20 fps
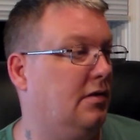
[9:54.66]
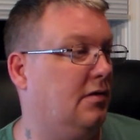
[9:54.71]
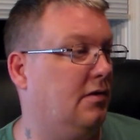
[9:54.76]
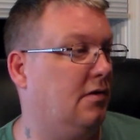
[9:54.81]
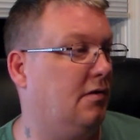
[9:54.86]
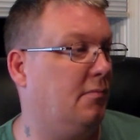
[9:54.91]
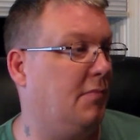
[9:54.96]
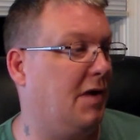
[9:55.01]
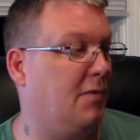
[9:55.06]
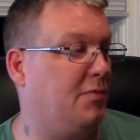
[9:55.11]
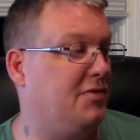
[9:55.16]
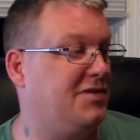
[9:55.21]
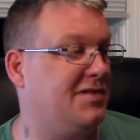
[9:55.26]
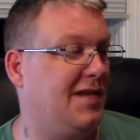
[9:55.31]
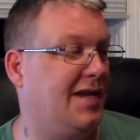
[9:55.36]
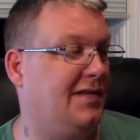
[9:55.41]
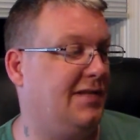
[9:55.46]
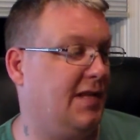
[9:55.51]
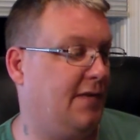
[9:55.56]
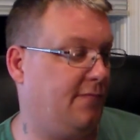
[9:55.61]
Um, I would
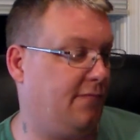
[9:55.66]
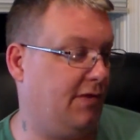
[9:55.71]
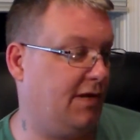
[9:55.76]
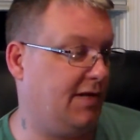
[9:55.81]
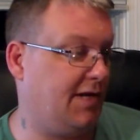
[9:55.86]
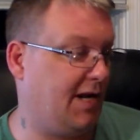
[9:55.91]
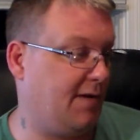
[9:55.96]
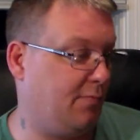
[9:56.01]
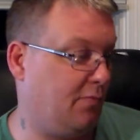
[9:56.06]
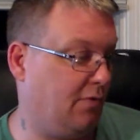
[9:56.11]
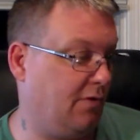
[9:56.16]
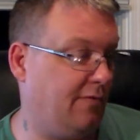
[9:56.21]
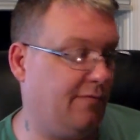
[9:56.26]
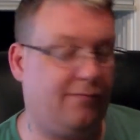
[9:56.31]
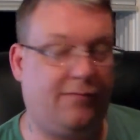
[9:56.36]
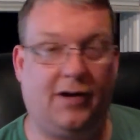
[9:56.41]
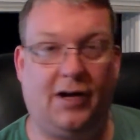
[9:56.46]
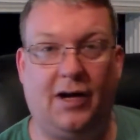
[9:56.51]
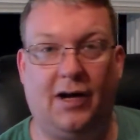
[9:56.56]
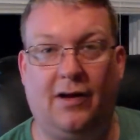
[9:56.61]
say definitely an
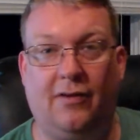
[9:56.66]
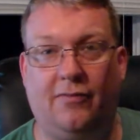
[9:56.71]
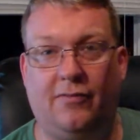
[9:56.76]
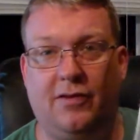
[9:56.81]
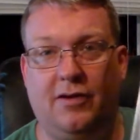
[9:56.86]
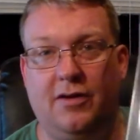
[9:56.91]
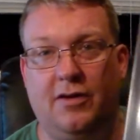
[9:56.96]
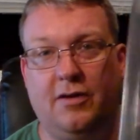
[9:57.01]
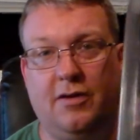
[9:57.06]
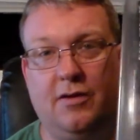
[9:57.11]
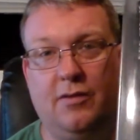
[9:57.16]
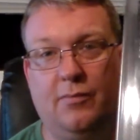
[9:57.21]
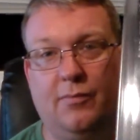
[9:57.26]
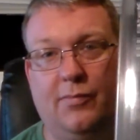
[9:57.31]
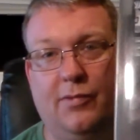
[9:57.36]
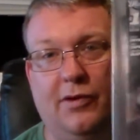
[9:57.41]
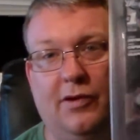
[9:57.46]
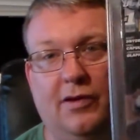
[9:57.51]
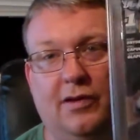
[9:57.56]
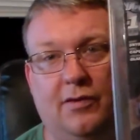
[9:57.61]
8.5.
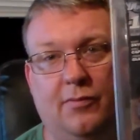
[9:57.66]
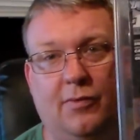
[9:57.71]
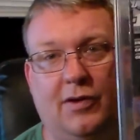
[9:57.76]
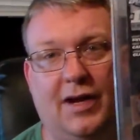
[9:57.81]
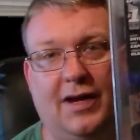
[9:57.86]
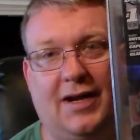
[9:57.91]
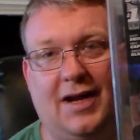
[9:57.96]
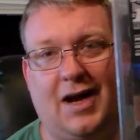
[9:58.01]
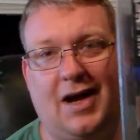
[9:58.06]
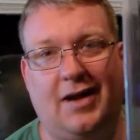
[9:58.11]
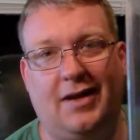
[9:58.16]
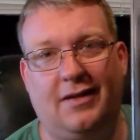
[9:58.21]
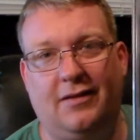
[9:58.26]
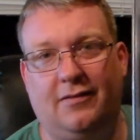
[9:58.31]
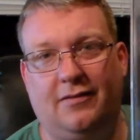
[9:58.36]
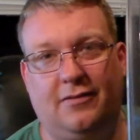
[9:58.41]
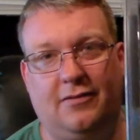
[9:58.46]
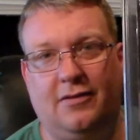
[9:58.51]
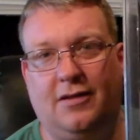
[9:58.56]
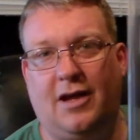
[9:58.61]
But when I got
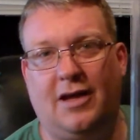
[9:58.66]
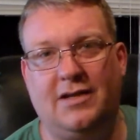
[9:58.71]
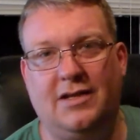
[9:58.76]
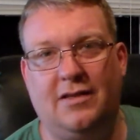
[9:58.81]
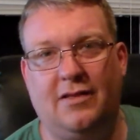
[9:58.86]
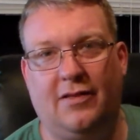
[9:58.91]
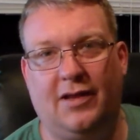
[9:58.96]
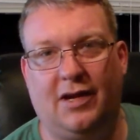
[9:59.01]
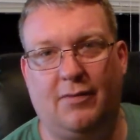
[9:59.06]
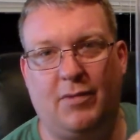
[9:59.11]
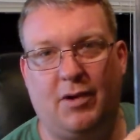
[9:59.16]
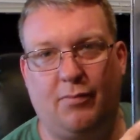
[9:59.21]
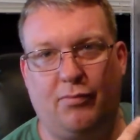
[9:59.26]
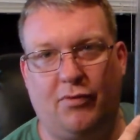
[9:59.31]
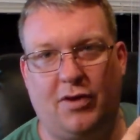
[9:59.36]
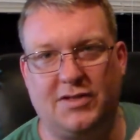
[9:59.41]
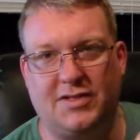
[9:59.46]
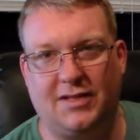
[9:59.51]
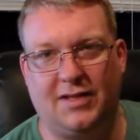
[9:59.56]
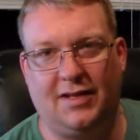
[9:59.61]
it, I didn't think about
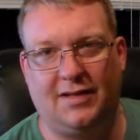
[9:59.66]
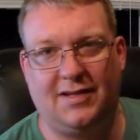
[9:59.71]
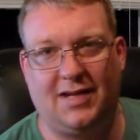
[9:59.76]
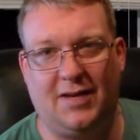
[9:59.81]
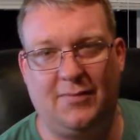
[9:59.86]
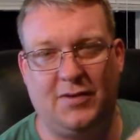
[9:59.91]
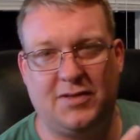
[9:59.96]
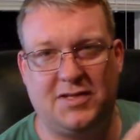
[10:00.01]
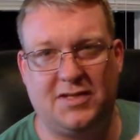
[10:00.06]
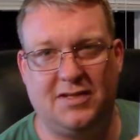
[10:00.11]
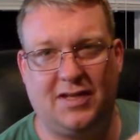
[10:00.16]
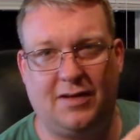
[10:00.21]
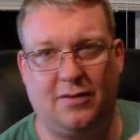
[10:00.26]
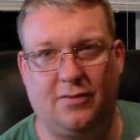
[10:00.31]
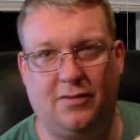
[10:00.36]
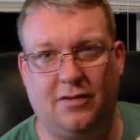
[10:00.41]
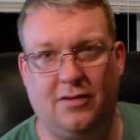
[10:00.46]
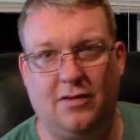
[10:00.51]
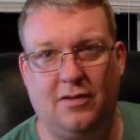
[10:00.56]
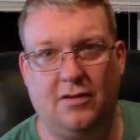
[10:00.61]
pressing the time. This is like
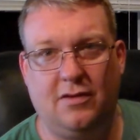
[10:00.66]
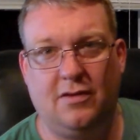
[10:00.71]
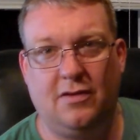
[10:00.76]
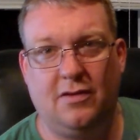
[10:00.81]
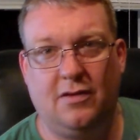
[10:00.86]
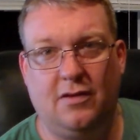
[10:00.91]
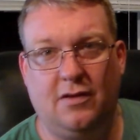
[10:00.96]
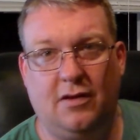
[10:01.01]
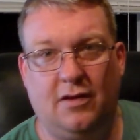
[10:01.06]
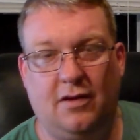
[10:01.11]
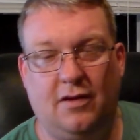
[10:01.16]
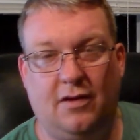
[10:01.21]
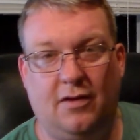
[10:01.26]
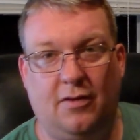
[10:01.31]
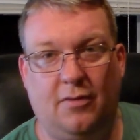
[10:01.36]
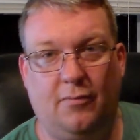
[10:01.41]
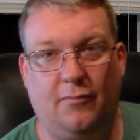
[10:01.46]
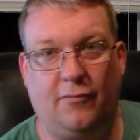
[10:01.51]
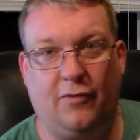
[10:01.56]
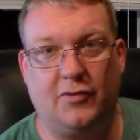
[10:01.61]

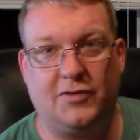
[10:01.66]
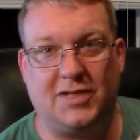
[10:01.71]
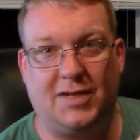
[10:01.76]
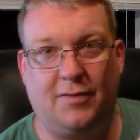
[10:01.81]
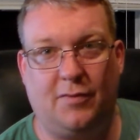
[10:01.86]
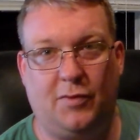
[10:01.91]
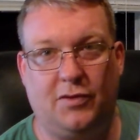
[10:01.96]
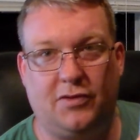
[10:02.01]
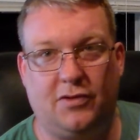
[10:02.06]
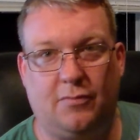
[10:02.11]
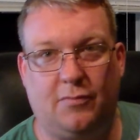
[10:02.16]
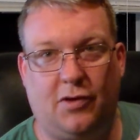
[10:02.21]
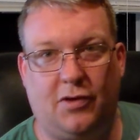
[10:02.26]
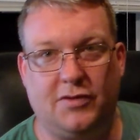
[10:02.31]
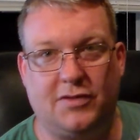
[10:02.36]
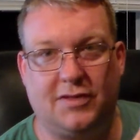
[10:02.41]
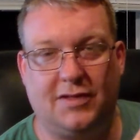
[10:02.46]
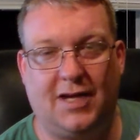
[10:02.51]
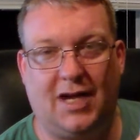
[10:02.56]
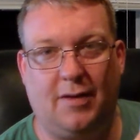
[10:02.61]
um, first time I went to the
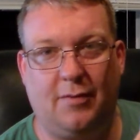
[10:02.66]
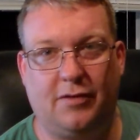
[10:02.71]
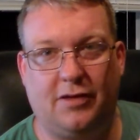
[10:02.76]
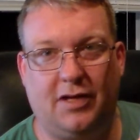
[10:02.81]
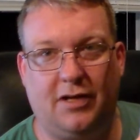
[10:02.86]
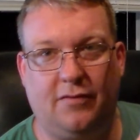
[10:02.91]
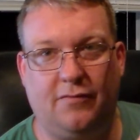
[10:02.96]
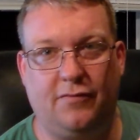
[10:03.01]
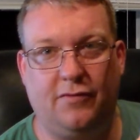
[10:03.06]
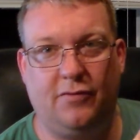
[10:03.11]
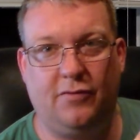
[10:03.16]
Boston Comic Con a